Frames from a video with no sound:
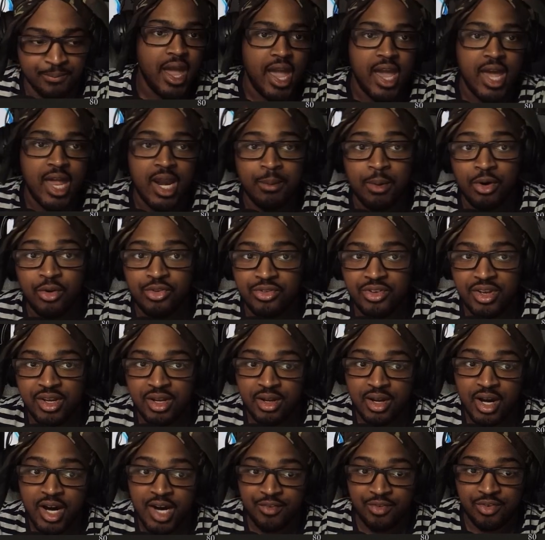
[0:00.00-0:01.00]
And I'm also taking
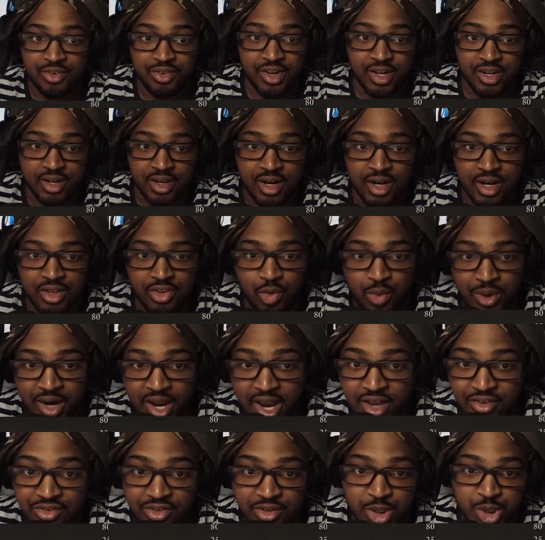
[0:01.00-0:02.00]
Godfrey's Icon to
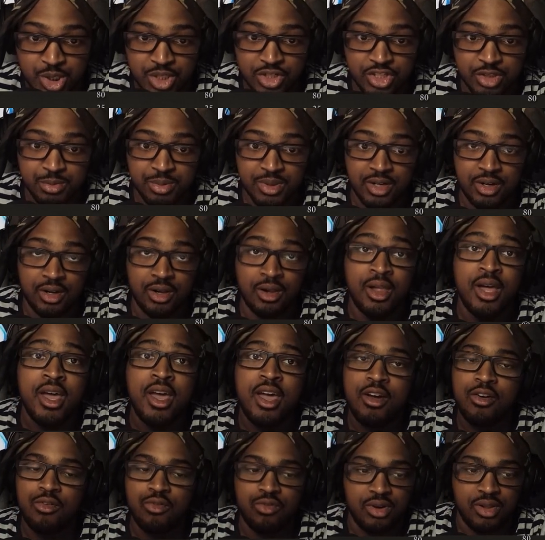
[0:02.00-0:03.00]
enhance the charge spell,
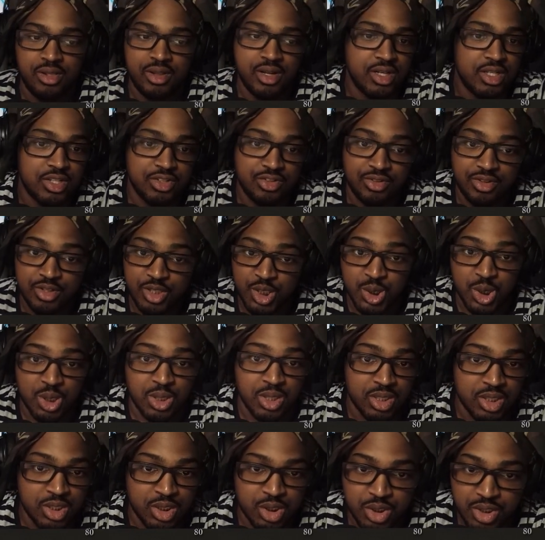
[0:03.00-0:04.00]
really just the
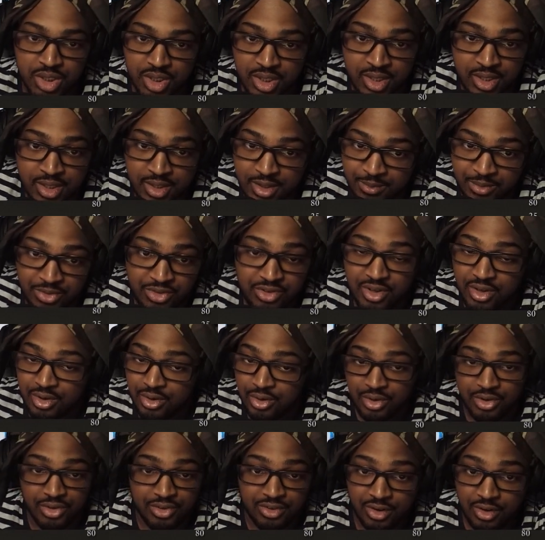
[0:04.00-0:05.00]
charged
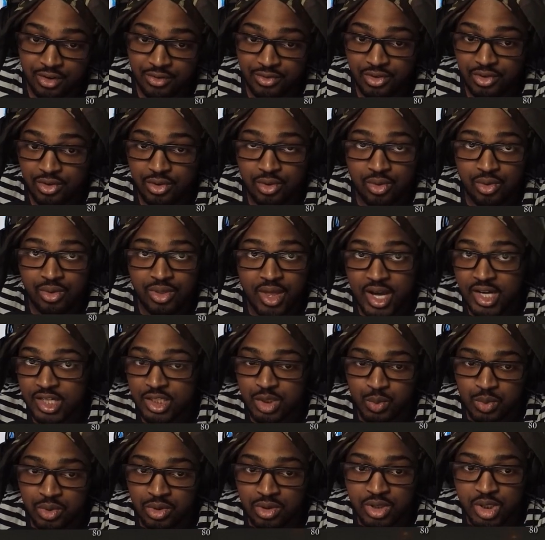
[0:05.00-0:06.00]
skill itself too, the Ash
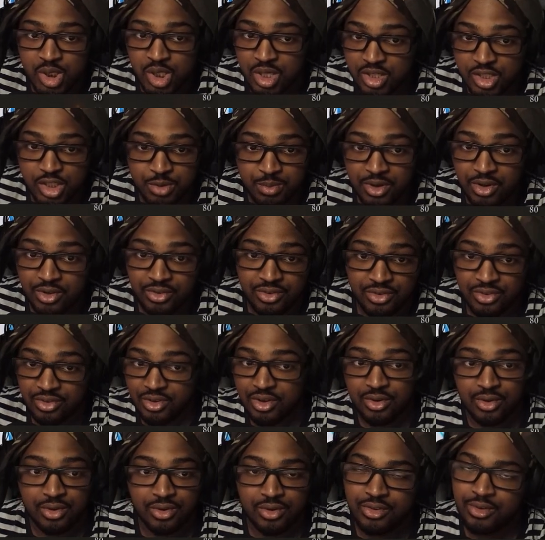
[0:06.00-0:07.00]
of War charge spells and
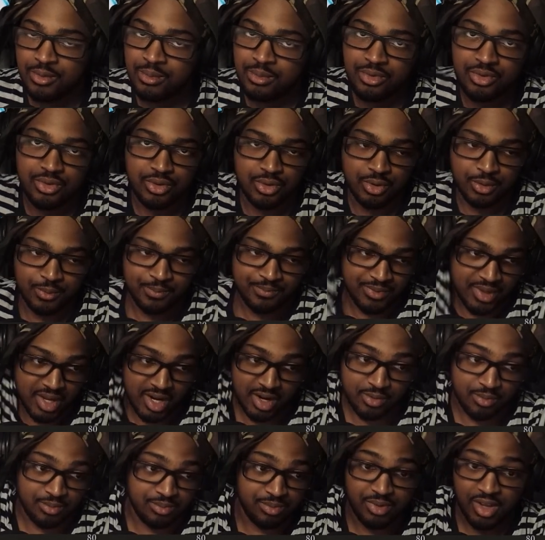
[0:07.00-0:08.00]
skills, so
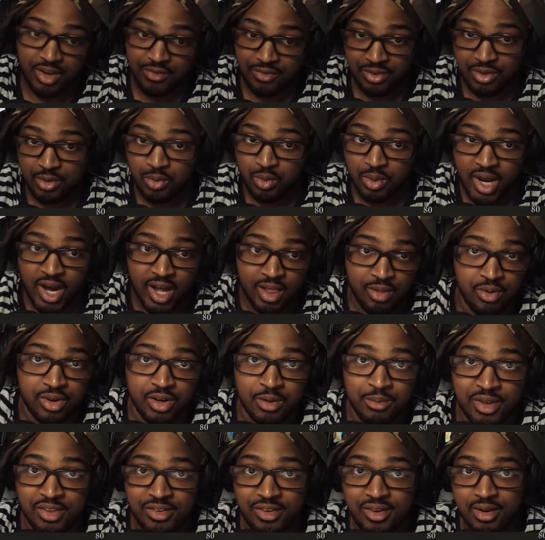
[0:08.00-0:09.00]
I definitely would highly
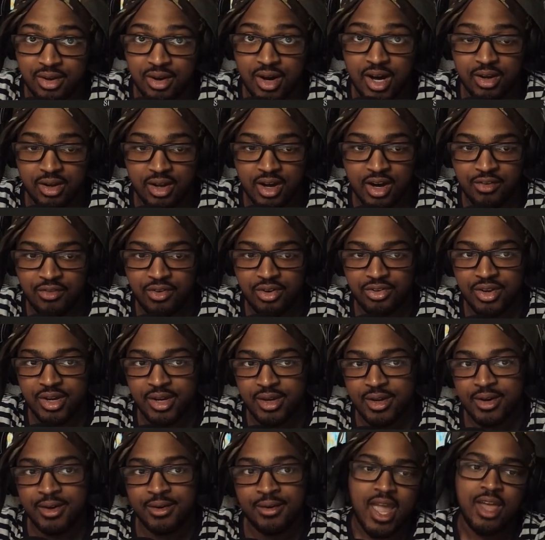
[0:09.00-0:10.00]
recommend taking Godfrey's
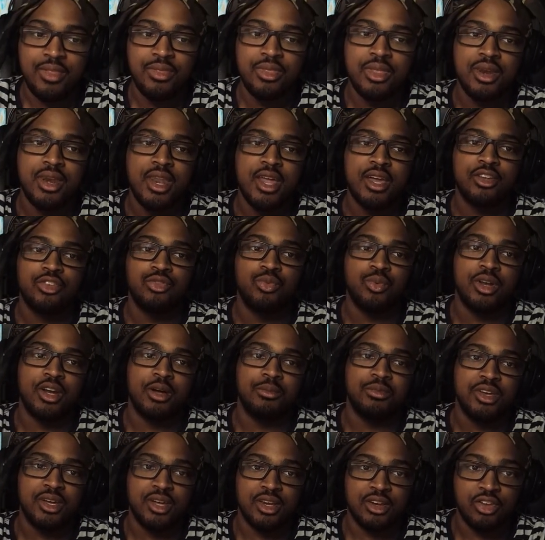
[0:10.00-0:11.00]
Icon. And the next one I'm
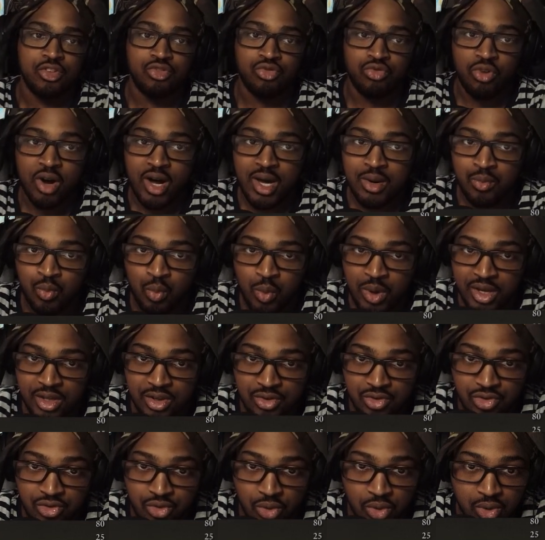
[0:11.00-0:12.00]
taking is Rotten Wing
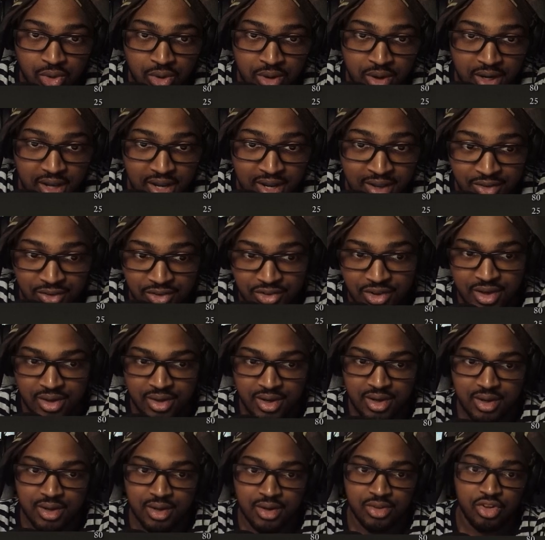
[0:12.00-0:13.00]
Sword
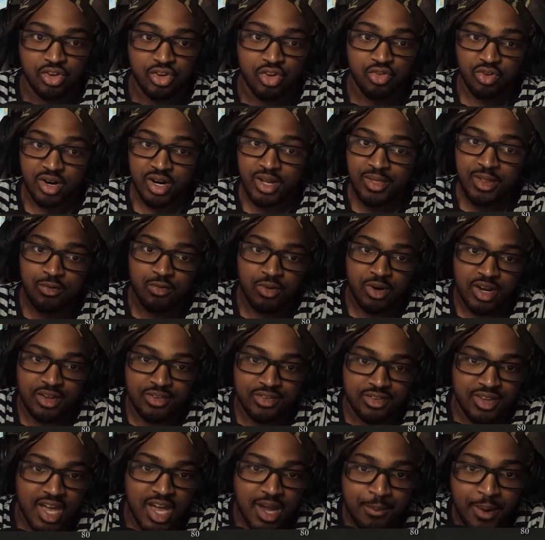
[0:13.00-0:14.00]
Insignia to greatly raise
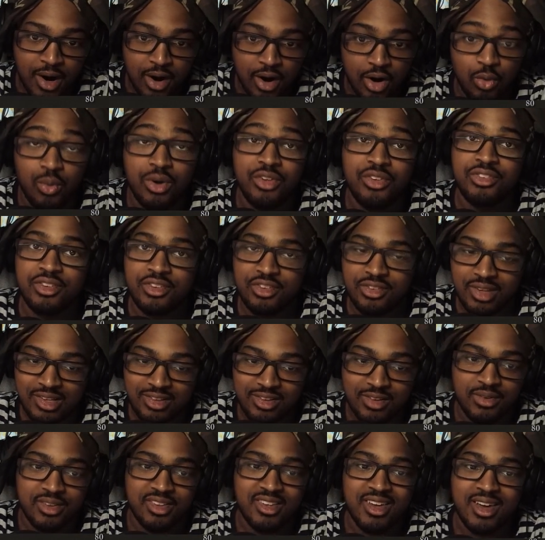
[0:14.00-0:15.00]
attack power with
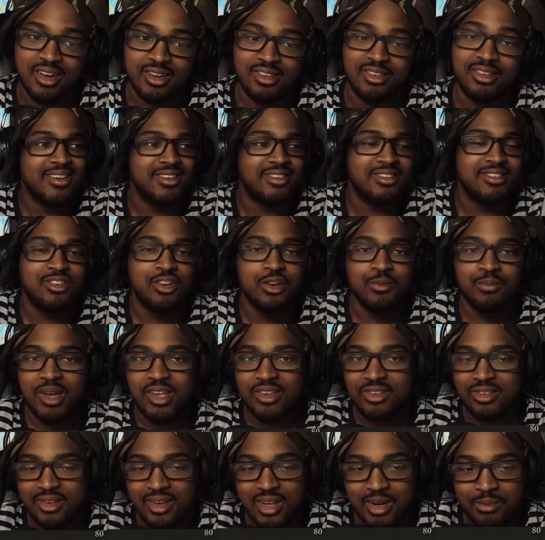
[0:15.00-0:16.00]
successive attacks. Since you're
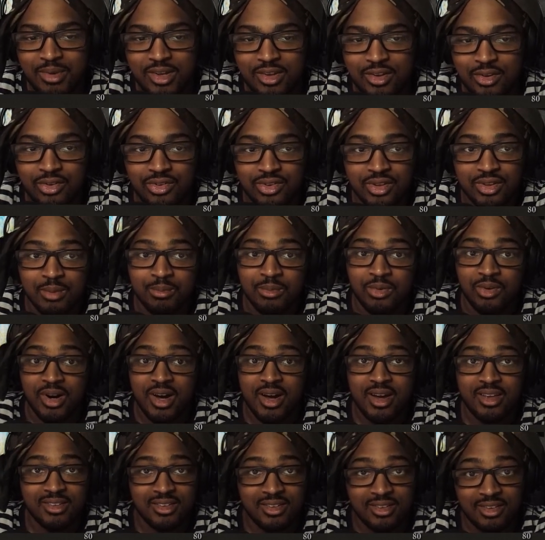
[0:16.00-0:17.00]
basically going to be using the
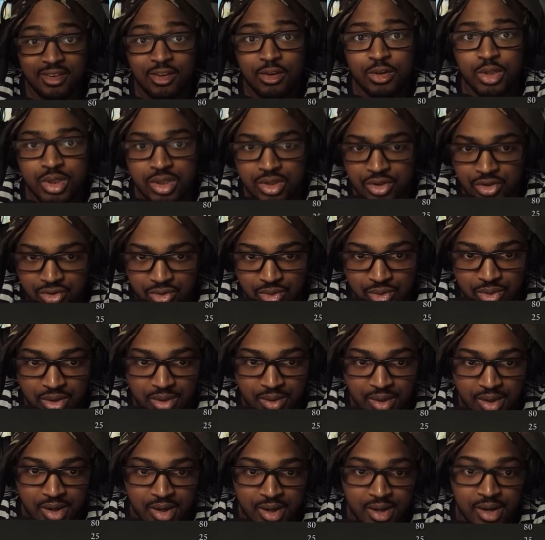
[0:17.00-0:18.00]
Marais Executioner sword a
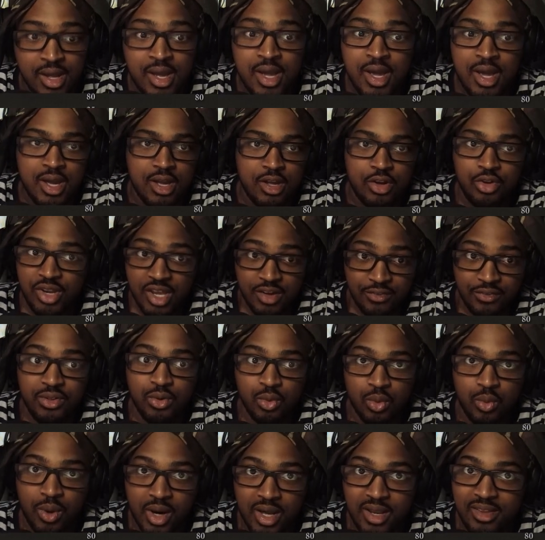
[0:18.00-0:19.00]
lot, you definitely
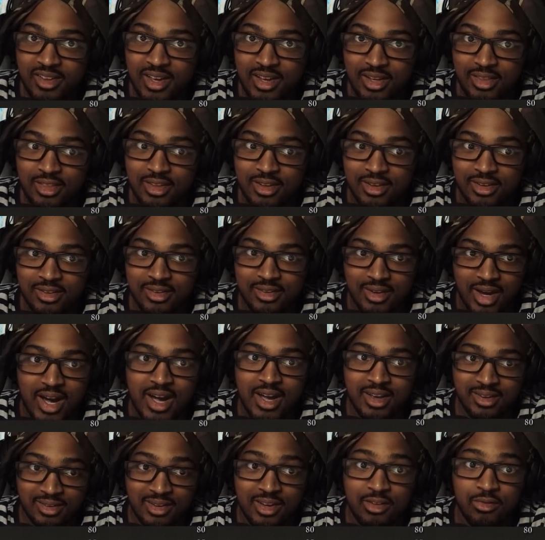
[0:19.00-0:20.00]
will want to take this. I
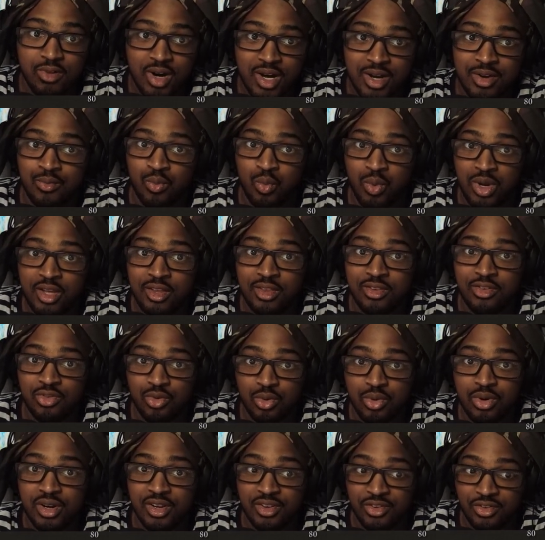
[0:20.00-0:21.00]
say Rotten Wing
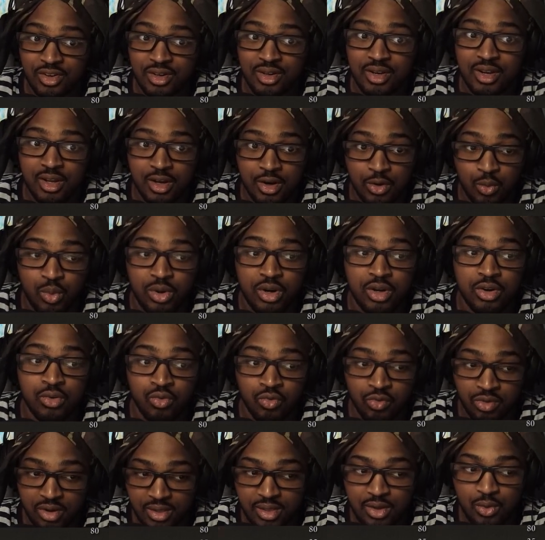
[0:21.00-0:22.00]
Sword Insignia would
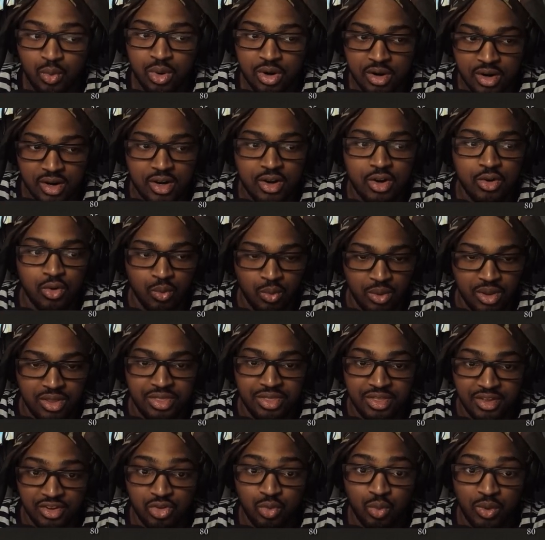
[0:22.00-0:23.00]
really work with
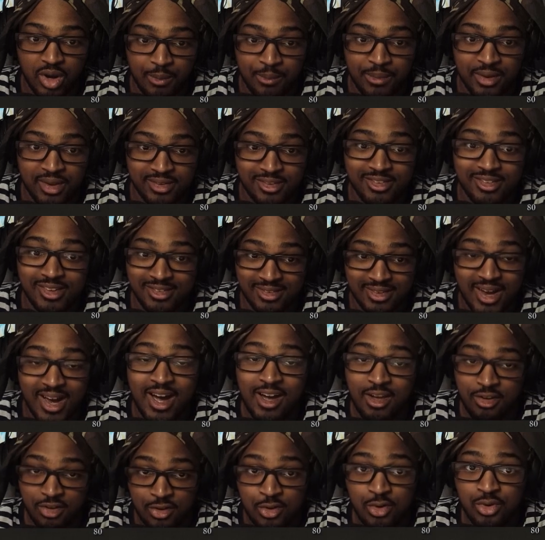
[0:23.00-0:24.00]
this weapon, since I
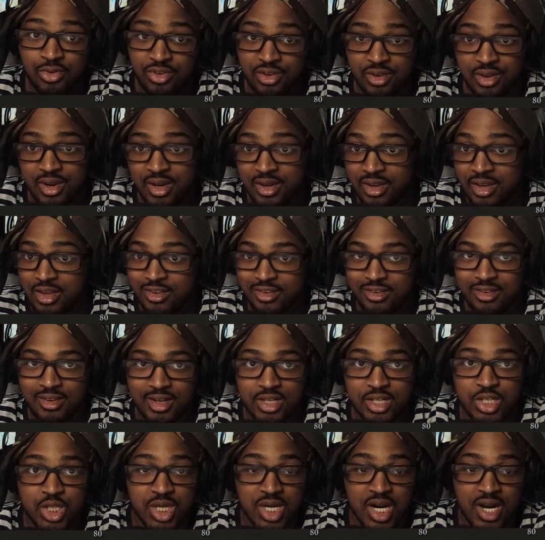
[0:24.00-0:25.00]
used it against
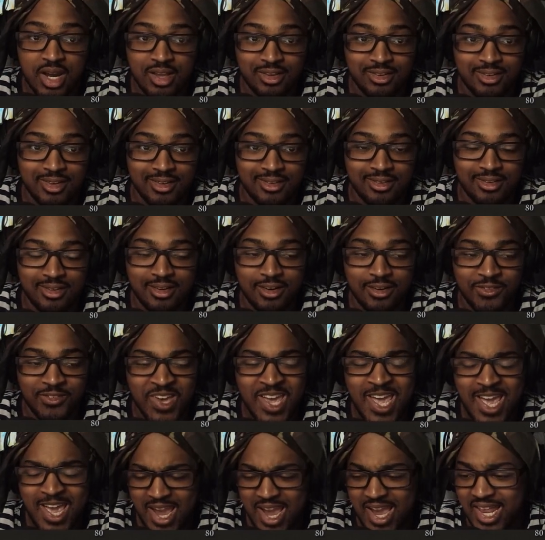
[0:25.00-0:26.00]
like giants and stuff,
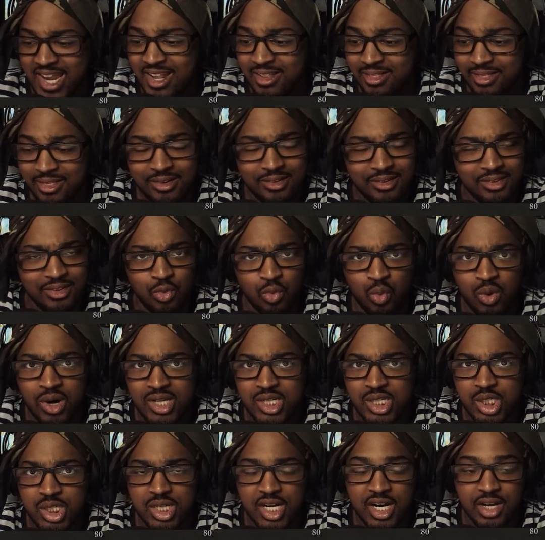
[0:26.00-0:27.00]
and it literally
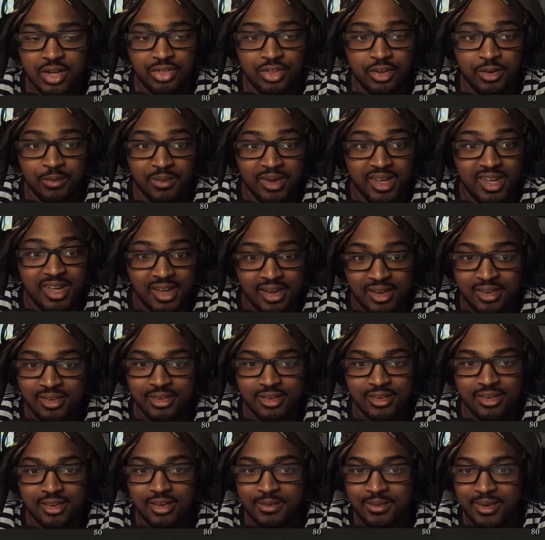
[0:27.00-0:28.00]
one-shot them
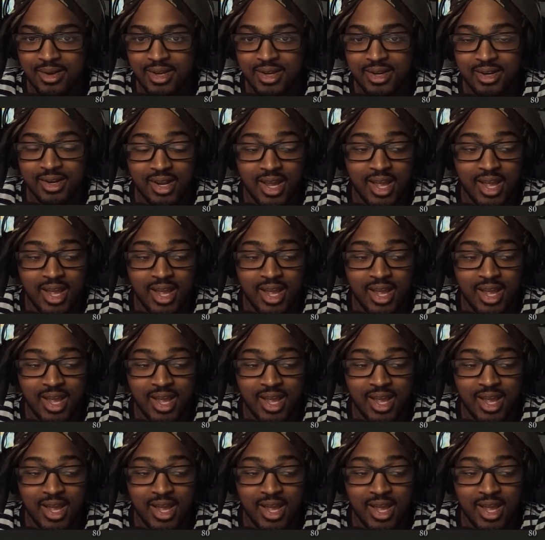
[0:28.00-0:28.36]
easily, man.